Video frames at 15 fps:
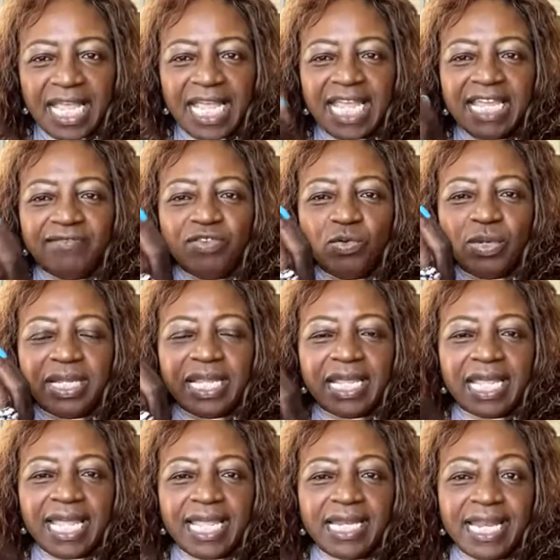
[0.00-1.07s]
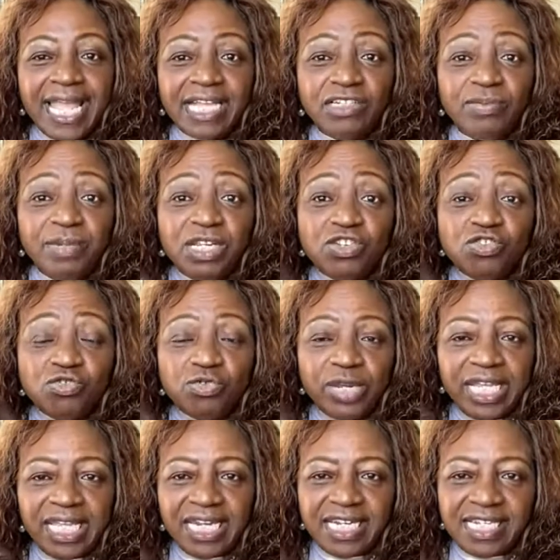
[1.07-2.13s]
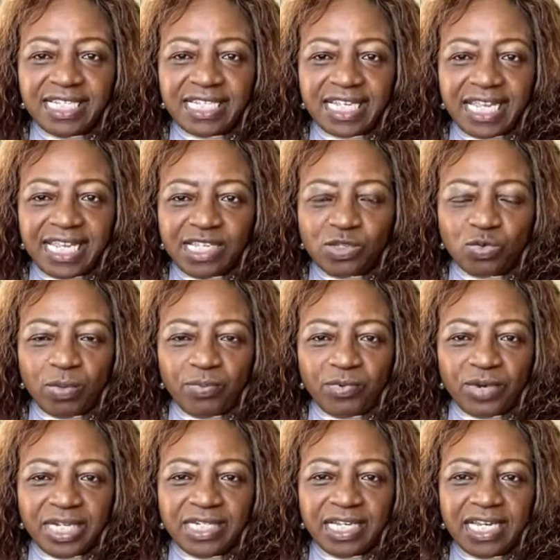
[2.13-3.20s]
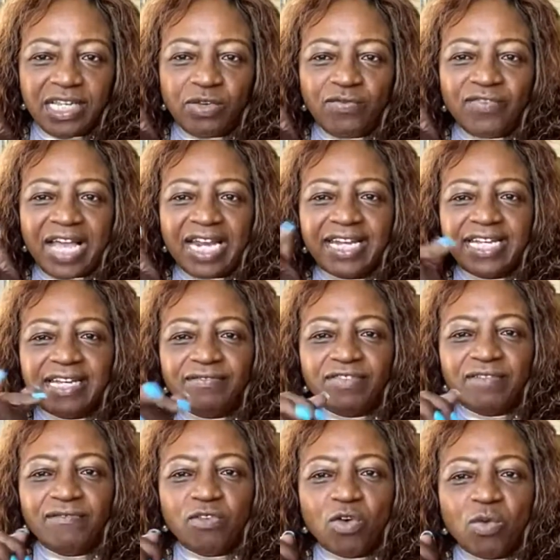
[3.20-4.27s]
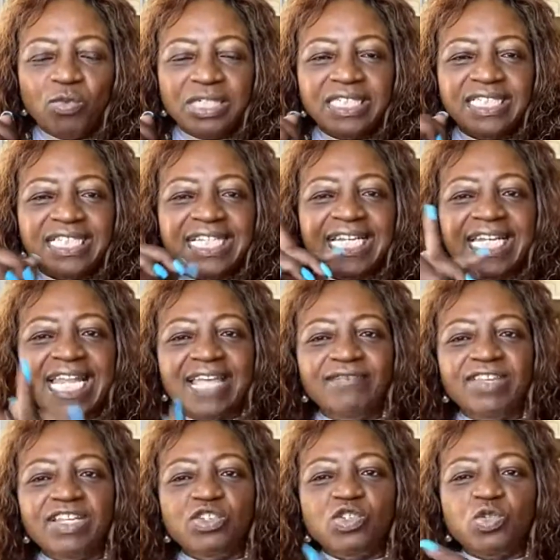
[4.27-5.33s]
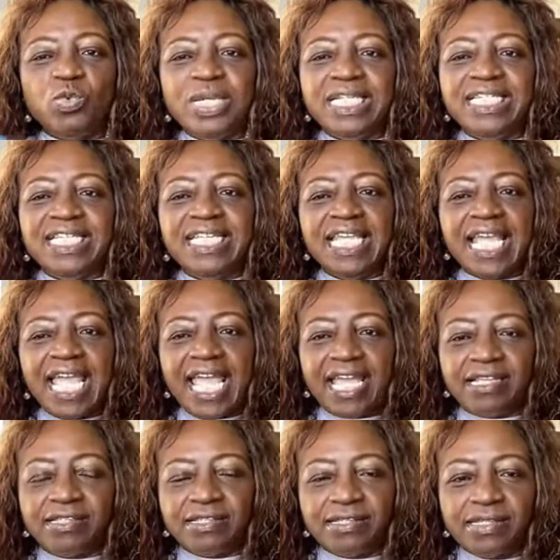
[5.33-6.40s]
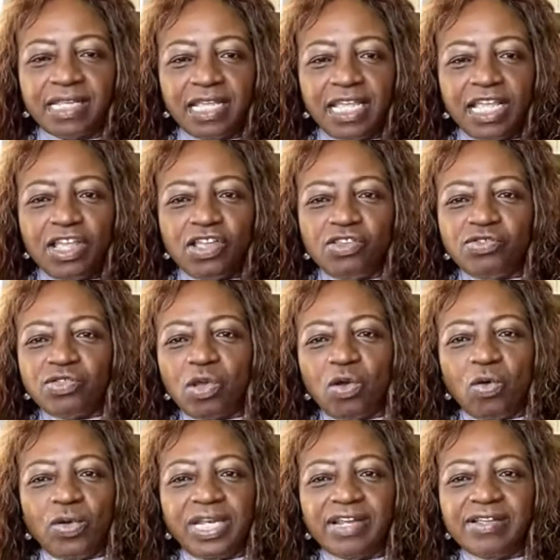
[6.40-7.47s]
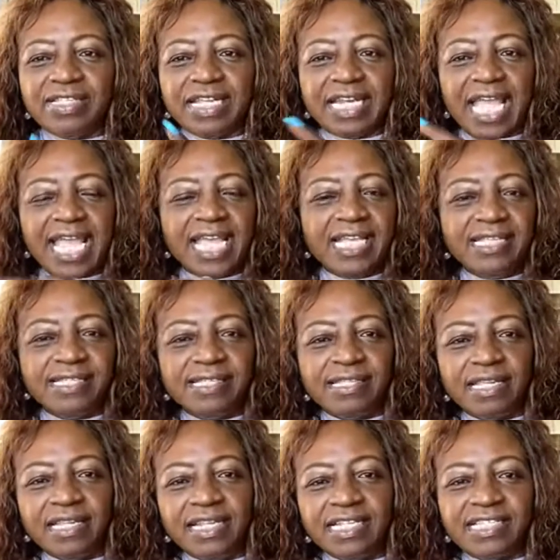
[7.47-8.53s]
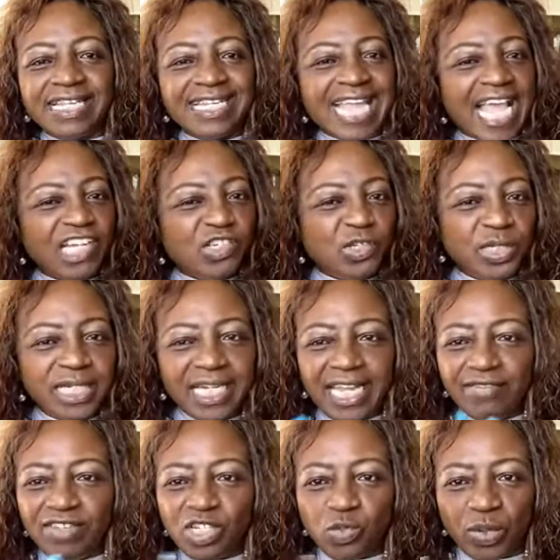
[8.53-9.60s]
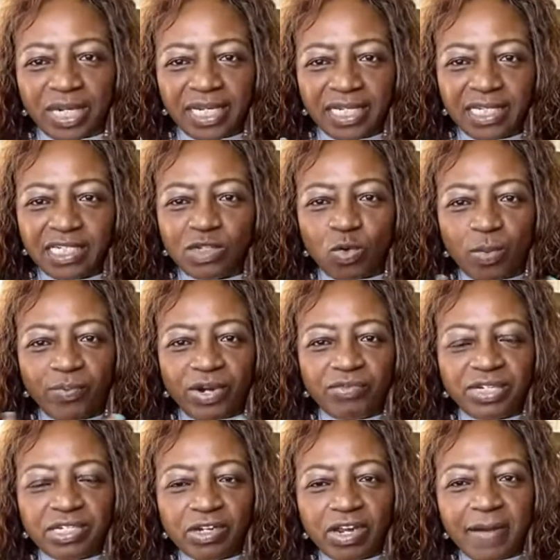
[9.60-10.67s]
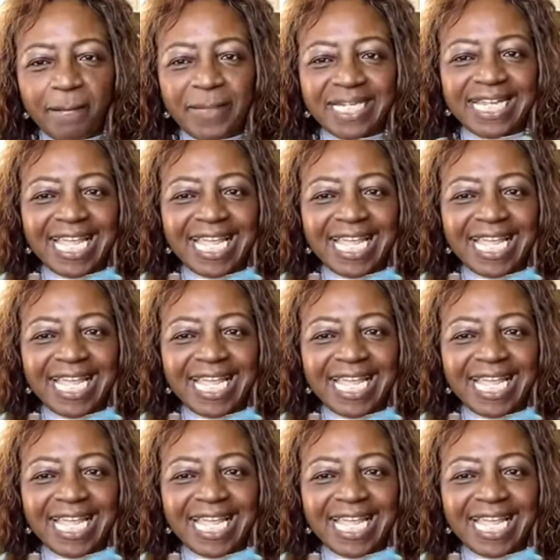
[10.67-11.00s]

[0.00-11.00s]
If you elect to be treated as an S corporation, you file a different form, which is the 1120S. So there's an S that's attached to the 1120 corporate return, but